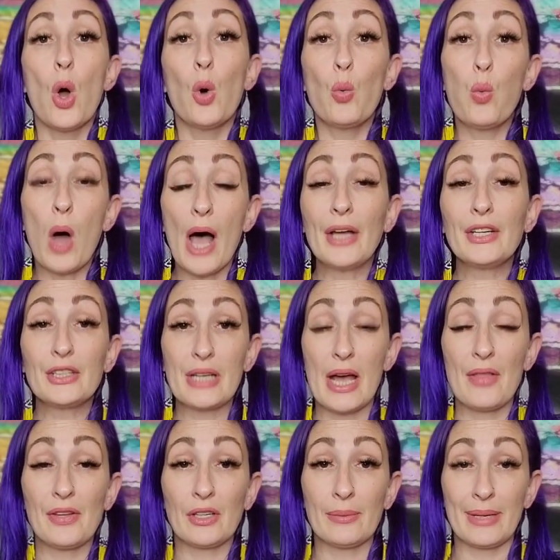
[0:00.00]
While you're
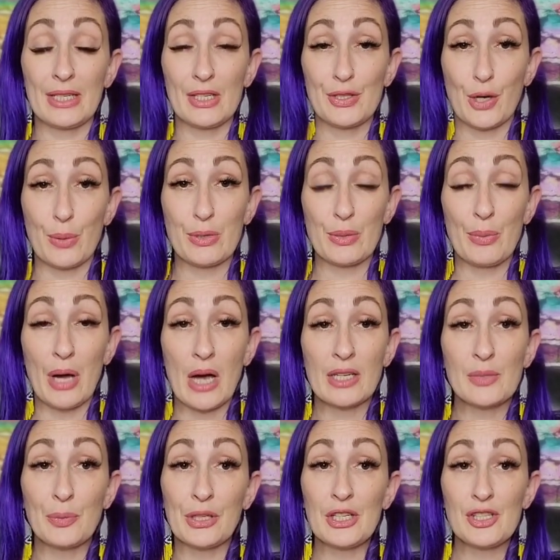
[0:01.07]
down there in my description box,
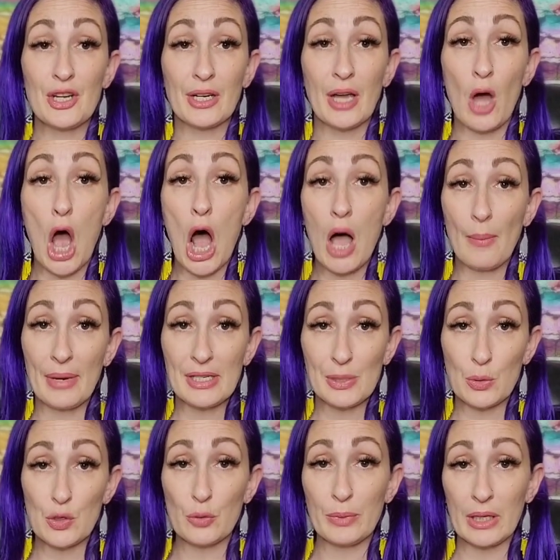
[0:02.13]
please check out all my
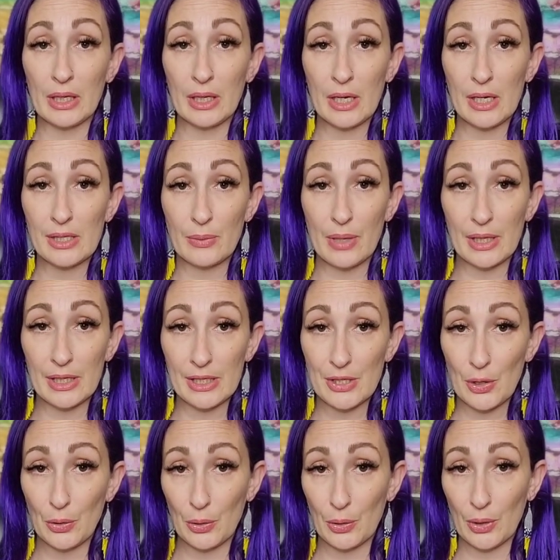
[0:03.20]
social media as well as
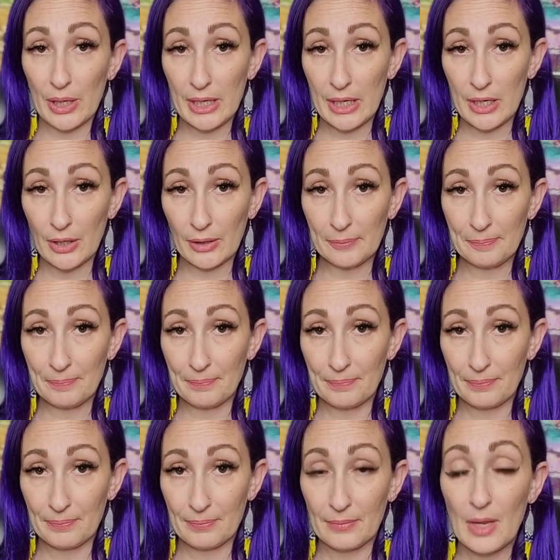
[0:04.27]
right here.
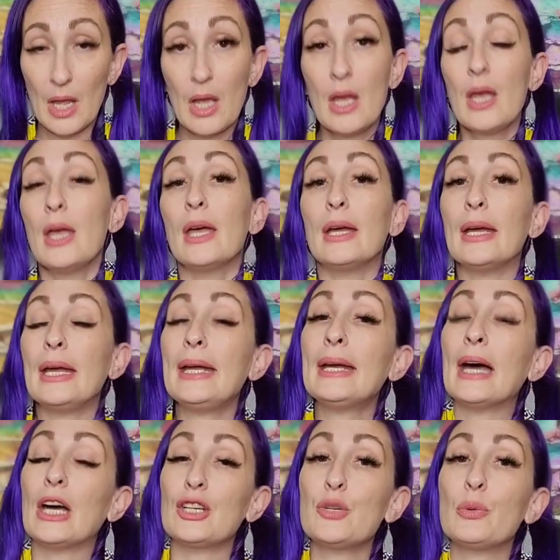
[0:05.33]

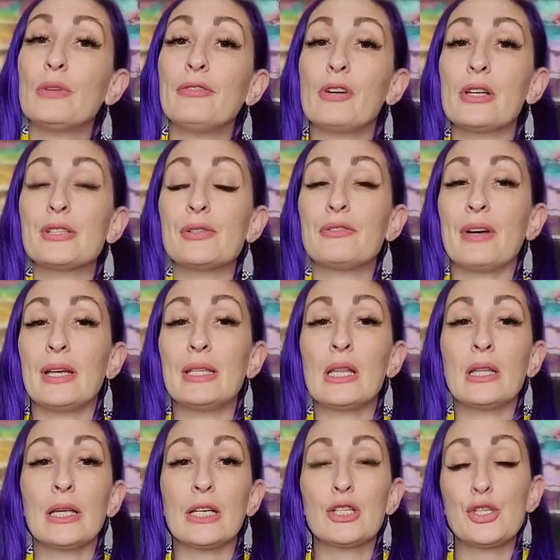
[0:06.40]
And you will also find the
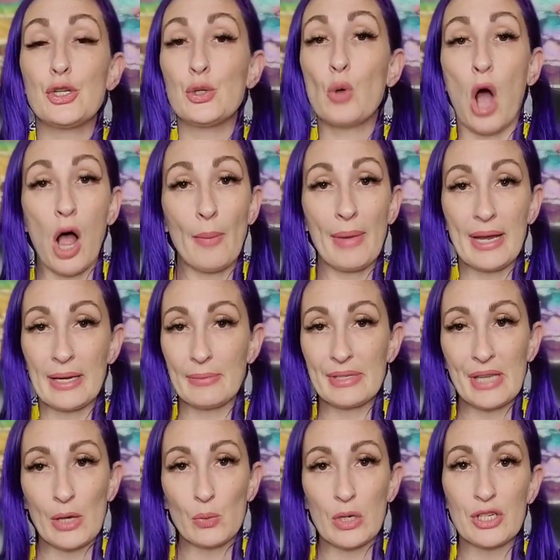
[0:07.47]
link to all my
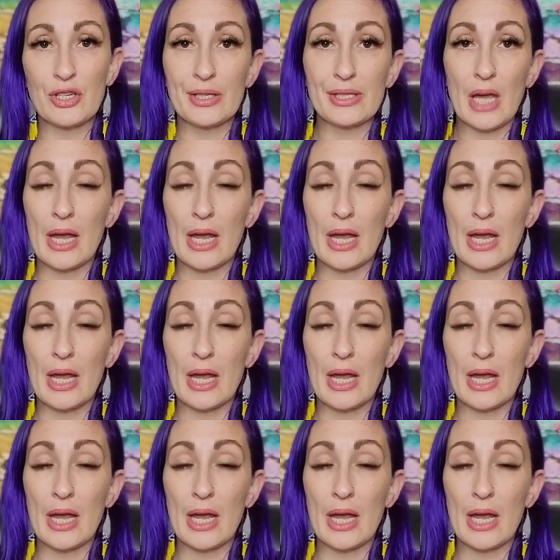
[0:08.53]
Amazon wish lists.